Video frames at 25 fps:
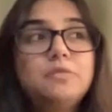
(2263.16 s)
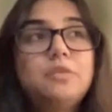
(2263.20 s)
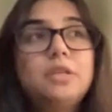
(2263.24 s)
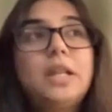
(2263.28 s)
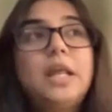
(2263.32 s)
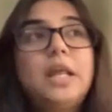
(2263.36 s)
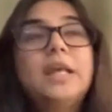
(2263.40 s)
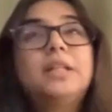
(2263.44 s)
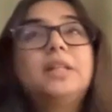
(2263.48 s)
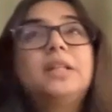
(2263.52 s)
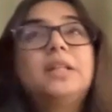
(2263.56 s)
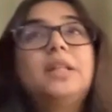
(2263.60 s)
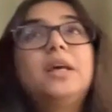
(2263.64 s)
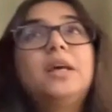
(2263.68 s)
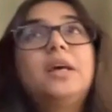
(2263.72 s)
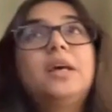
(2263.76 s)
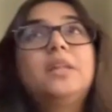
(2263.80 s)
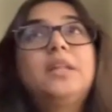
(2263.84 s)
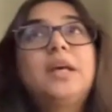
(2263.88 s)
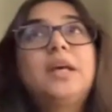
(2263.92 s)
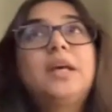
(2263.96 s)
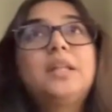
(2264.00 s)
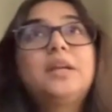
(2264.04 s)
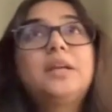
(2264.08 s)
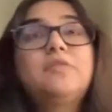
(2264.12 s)
were like
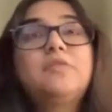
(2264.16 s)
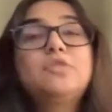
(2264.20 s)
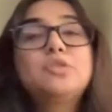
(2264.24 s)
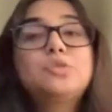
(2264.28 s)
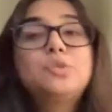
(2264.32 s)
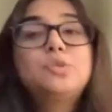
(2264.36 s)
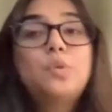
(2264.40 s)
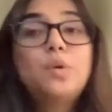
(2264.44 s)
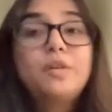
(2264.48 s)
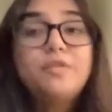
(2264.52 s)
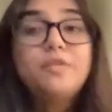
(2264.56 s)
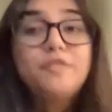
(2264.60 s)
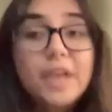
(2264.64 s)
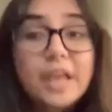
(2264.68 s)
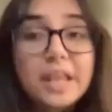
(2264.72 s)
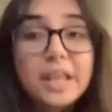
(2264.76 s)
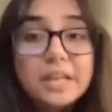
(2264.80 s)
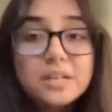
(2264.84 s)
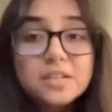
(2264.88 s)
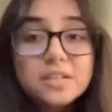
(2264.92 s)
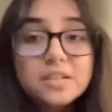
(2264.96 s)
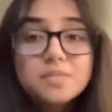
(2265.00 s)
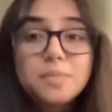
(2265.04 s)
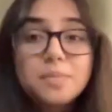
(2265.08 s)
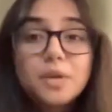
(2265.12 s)
there was no
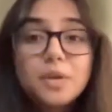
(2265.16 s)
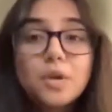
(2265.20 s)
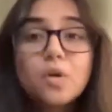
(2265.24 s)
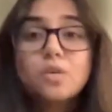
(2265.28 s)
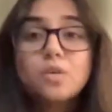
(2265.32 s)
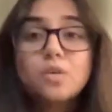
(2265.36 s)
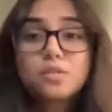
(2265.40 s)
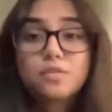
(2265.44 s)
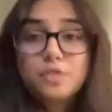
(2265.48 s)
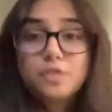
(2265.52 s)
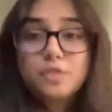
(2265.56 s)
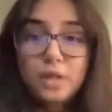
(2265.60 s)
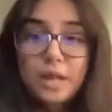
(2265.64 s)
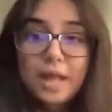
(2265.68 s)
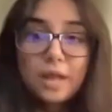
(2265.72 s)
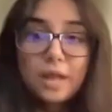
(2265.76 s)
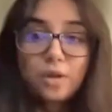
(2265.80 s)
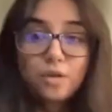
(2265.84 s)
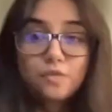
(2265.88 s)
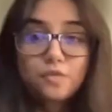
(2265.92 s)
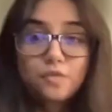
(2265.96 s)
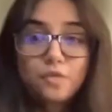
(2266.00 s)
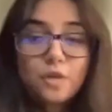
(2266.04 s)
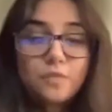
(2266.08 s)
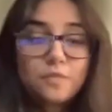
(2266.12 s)
awareness because of the
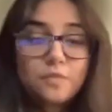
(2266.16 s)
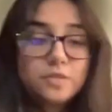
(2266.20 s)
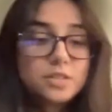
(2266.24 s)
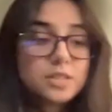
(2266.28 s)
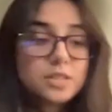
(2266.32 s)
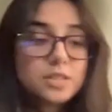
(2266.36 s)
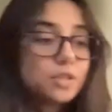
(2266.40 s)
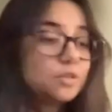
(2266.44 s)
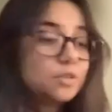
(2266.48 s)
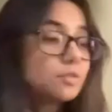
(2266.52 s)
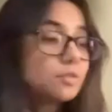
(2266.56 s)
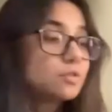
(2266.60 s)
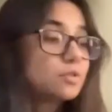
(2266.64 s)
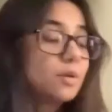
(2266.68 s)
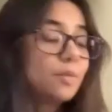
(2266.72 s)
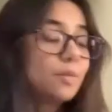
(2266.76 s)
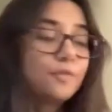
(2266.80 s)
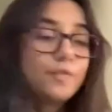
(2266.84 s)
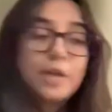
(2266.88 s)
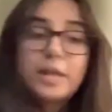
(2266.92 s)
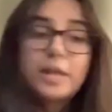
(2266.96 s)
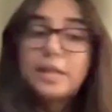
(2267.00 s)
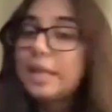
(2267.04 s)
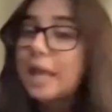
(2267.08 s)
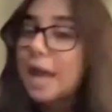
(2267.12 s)
lack of conversation. So
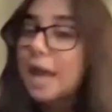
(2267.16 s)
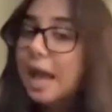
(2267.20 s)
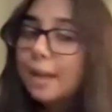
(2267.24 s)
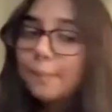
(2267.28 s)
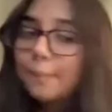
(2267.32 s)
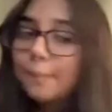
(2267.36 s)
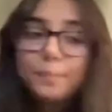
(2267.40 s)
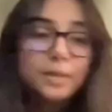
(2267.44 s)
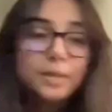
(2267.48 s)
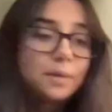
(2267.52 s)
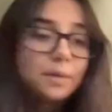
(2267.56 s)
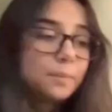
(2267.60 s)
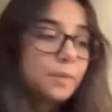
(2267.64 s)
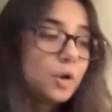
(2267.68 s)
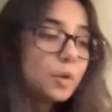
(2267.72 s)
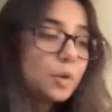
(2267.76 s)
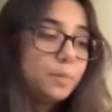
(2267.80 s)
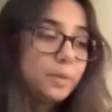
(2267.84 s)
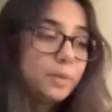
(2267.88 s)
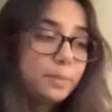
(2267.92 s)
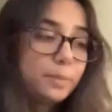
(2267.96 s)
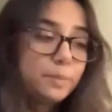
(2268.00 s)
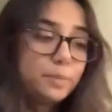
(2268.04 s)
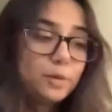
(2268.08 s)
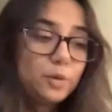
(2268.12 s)
I'm very happy
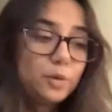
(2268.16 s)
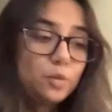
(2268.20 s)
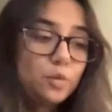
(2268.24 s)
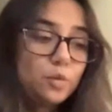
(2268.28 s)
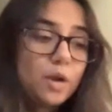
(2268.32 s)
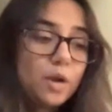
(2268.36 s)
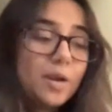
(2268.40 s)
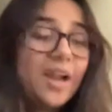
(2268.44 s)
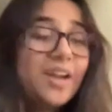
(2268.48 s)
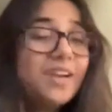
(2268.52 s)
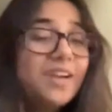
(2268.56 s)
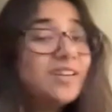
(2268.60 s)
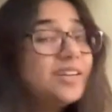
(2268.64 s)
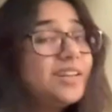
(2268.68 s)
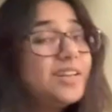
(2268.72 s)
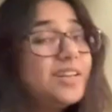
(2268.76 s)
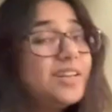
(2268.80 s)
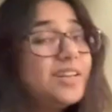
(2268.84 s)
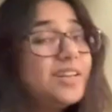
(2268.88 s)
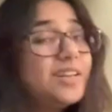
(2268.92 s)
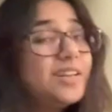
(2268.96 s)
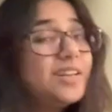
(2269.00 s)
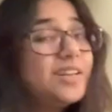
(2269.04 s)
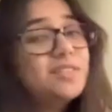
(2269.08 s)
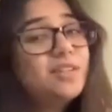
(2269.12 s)
about people who are, and it
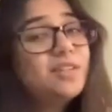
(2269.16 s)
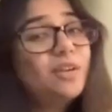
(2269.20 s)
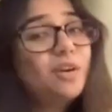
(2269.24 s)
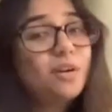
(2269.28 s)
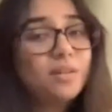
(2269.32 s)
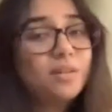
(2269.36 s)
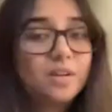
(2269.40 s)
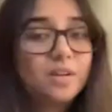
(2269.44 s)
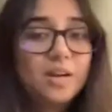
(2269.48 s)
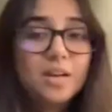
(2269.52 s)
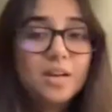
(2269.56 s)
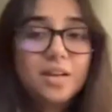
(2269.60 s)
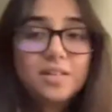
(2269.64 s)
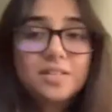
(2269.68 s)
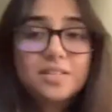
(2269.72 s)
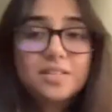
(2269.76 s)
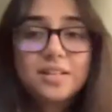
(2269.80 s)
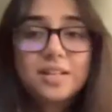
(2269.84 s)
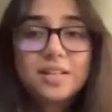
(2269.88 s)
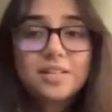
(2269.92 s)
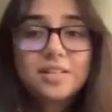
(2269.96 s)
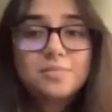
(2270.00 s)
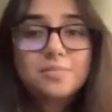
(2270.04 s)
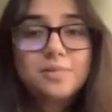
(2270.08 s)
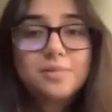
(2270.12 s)
takes a lot of
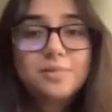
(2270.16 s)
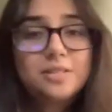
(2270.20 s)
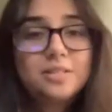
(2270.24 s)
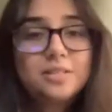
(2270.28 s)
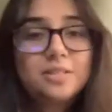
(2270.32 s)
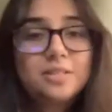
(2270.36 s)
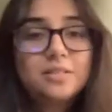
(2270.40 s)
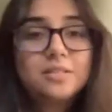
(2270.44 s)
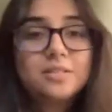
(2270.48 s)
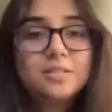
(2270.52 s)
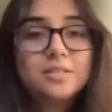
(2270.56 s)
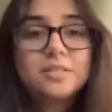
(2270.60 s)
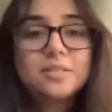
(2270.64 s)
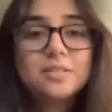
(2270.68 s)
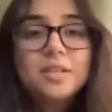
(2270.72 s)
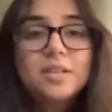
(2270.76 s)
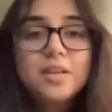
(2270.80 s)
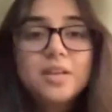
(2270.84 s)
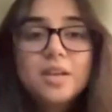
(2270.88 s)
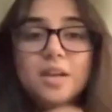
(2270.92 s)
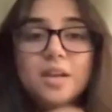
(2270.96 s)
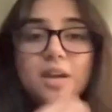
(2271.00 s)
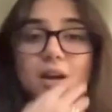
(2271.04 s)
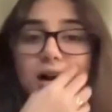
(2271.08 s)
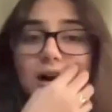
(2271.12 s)
guts, let's be serious.
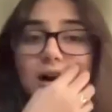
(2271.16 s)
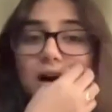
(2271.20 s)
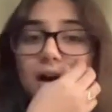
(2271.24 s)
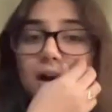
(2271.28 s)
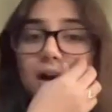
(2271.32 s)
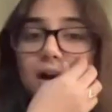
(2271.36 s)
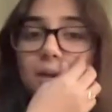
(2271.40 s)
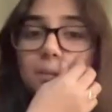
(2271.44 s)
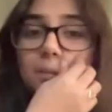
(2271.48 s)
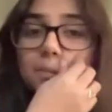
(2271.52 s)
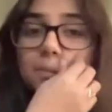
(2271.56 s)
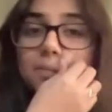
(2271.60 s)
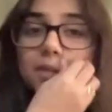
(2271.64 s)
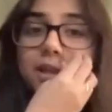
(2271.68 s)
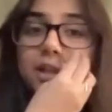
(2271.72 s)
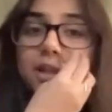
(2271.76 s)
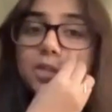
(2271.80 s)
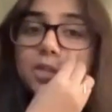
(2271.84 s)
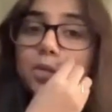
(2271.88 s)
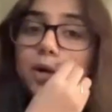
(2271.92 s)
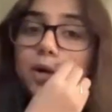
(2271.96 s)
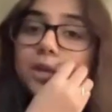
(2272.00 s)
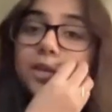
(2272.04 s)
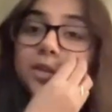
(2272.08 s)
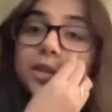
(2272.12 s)
It's
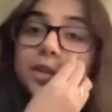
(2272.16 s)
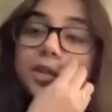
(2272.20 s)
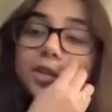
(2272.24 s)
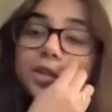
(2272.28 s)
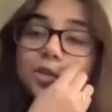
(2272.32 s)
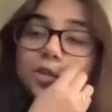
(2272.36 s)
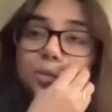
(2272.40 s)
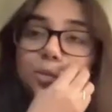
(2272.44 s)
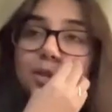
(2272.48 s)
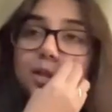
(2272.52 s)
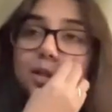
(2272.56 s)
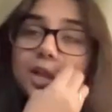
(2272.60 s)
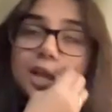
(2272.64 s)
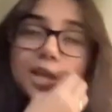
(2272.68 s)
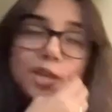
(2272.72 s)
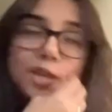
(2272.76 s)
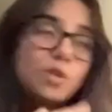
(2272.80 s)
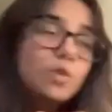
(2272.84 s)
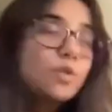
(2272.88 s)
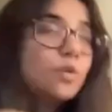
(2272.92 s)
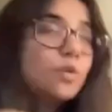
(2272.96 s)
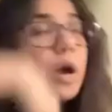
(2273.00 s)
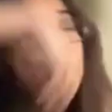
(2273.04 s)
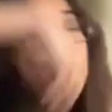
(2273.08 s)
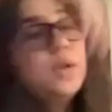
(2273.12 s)
one thing to be like,
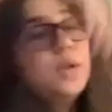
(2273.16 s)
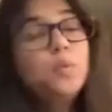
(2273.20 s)
I